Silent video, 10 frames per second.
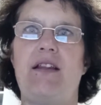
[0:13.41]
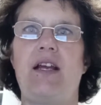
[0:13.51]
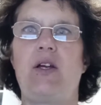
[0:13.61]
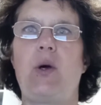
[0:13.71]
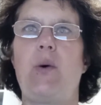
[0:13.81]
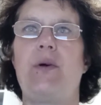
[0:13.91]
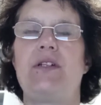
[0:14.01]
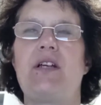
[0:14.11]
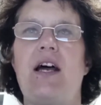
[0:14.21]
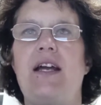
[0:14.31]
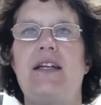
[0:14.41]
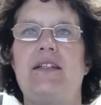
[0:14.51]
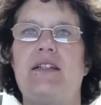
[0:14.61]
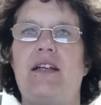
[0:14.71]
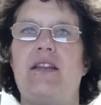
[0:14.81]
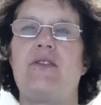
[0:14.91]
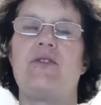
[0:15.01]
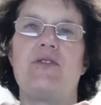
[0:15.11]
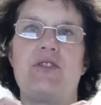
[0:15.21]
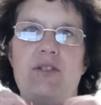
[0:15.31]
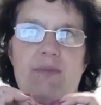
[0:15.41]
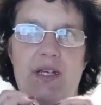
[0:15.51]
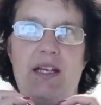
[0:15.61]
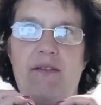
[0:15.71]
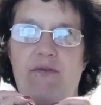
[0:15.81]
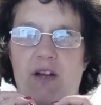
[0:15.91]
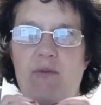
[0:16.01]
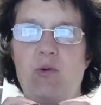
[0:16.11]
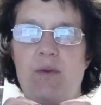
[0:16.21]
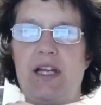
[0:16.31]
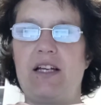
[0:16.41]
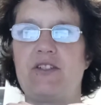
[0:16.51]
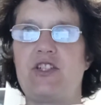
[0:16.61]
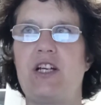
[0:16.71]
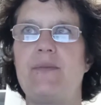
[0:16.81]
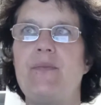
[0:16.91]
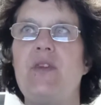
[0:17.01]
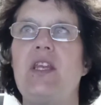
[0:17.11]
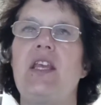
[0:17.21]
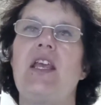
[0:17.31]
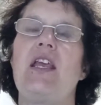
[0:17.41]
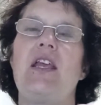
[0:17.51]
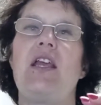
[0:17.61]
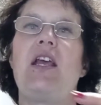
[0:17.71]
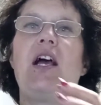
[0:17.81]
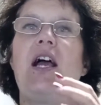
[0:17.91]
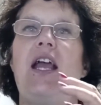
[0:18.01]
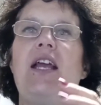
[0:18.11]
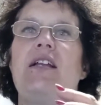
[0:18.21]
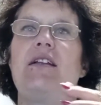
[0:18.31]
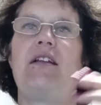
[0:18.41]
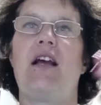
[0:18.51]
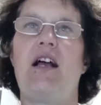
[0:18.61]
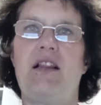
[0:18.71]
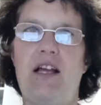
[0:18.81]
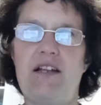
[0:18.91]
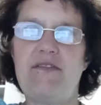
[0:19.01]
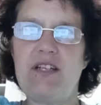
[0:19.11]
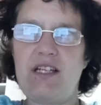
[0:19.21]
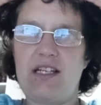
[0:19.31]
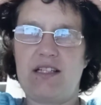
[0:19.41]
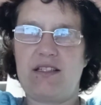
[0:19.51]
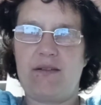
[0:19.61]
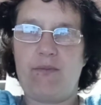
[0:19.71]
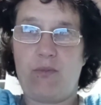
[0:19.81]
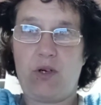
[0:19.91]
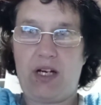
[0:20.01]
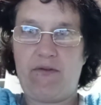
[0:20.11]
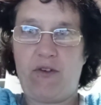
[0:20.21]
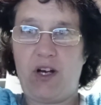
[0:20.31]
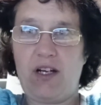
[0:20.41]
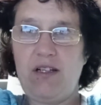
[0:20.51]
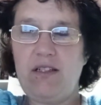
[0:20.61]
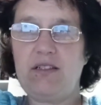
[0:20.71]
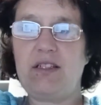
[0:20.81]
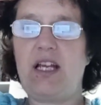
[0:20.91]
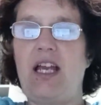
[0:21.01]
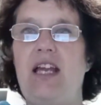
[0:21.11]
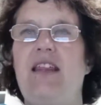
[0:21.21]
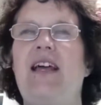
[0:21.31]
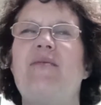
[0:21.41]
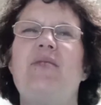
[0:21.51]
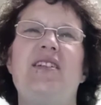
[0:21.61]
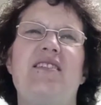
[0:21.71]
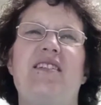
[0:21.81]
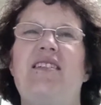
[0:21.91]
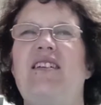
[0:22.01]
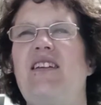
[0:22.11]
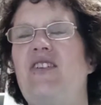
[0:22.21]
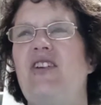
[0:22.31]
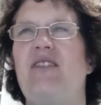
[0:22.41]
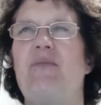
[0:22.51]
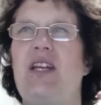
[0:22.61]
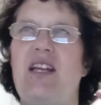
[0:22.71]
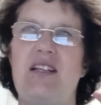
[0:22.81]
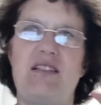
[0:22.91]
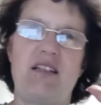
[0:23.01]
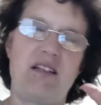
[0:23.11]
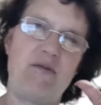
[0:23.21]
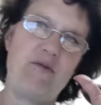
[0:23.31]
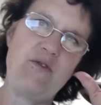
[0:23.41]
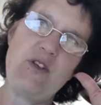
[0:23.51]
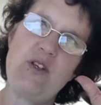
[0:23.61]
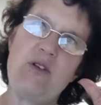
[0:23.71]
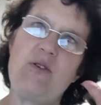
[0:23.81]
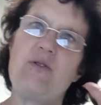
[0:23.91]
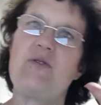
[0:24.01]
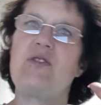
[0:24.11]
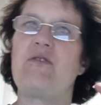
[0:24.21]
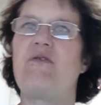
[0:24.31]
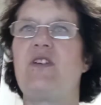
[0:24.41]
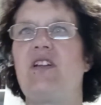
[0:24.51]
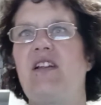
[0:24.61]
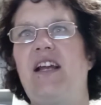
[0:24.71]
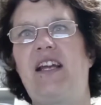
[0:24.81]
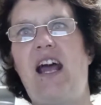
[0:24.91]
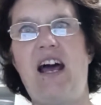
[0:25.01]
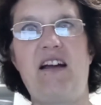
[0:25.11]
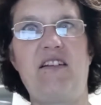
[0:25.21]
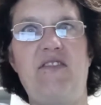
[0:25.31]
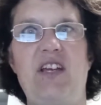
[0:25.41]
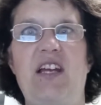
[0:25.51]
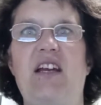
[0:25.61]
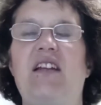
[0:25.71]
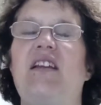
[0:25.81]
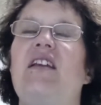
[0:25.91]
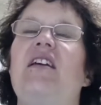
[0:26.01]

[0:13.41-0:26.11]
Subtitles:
that go and tie in together to being fibromyalgia. And a lot of it is in brain fog, and that means that you can be easily confused, you feel like out of it,